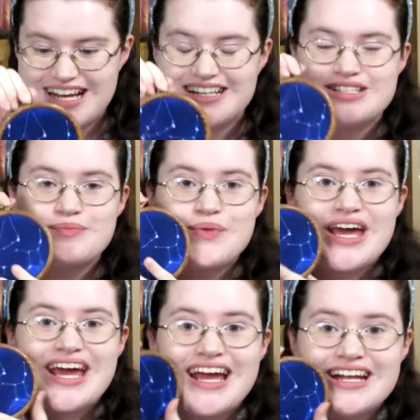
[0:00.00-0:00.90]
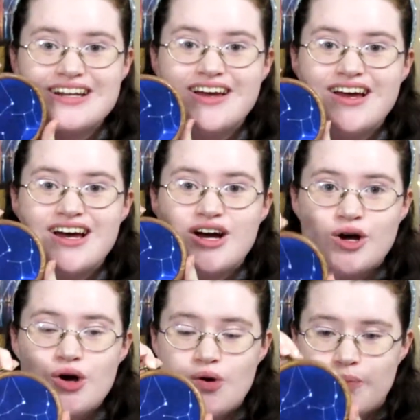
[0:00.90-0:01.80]
and it's a pin
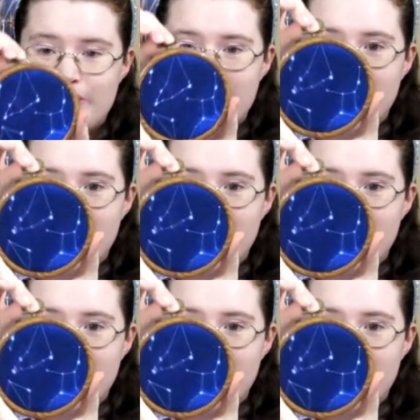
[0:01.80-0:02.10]
hoop.